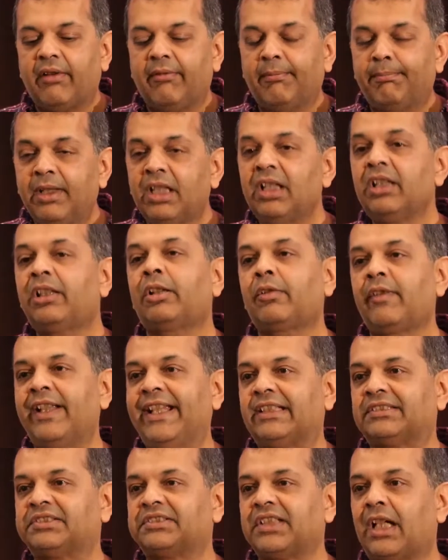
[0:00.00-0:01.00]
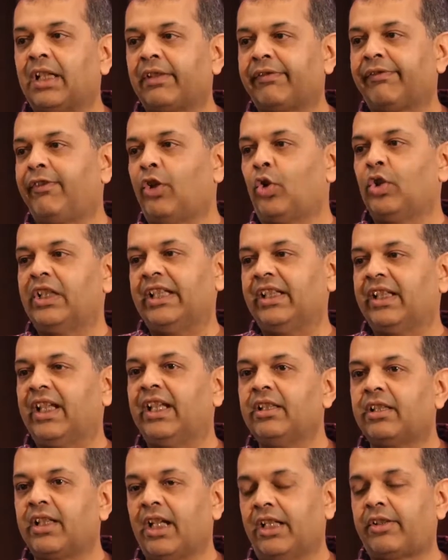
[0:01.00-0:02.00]
Birth rates are falling
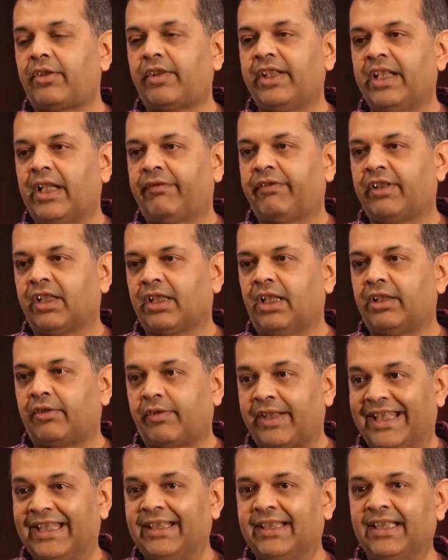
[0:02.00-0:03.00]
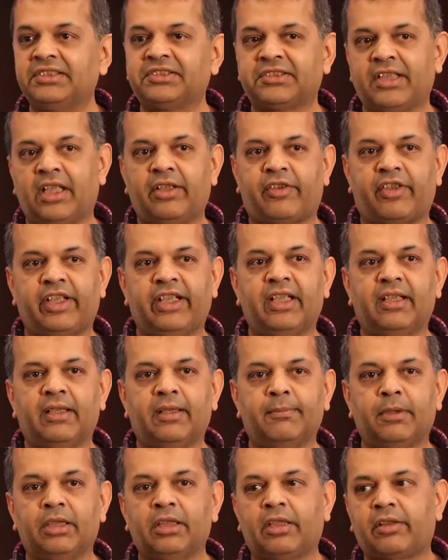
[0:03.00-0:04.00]
in country after country. In this country,
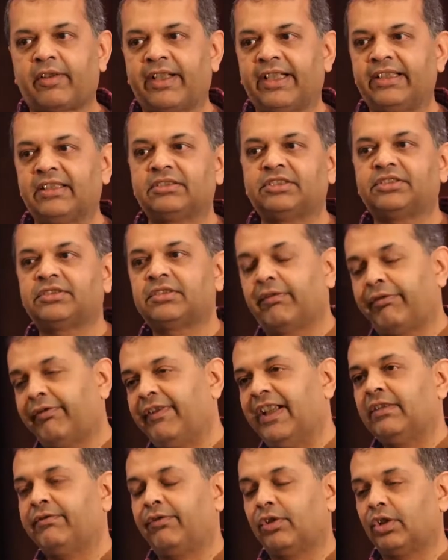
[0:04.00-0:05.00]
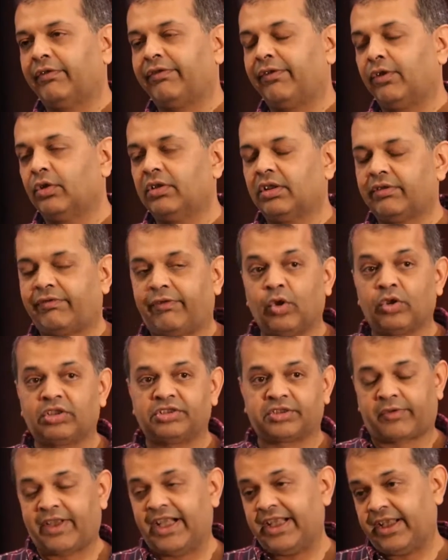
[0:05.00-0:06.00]
birth rates fell for the fo
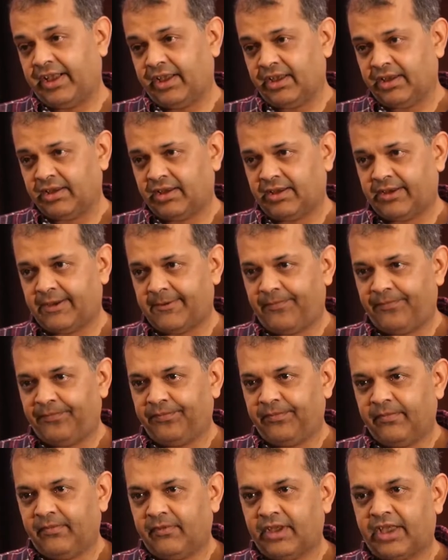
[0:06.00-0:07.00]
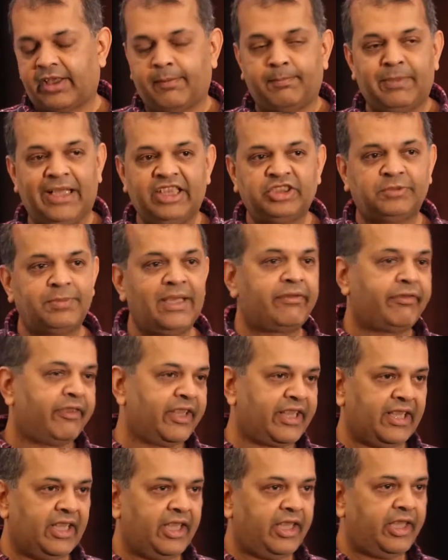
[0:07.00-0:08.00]
fourth straight year. The replacement
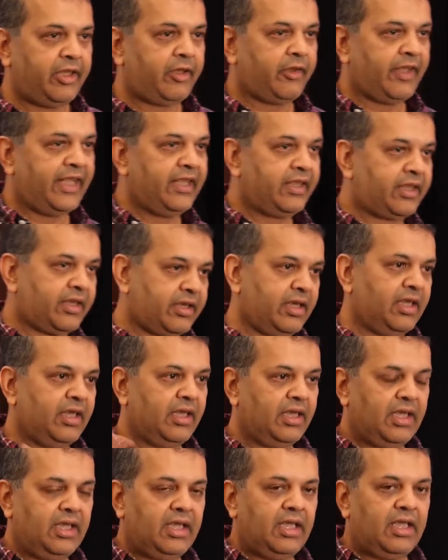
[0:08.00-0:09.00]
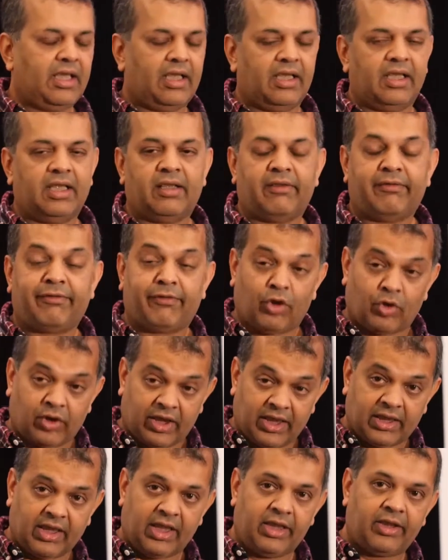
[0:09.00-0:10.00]
fertility rate uh, for
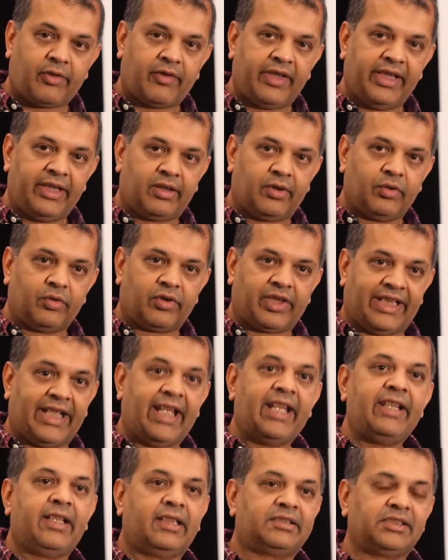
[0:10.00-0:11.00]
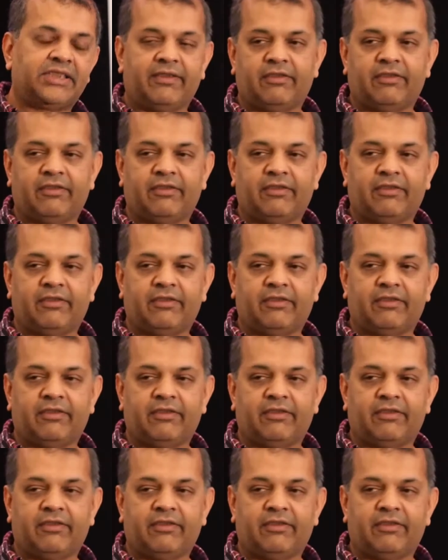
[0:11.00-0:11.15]
a country to retain its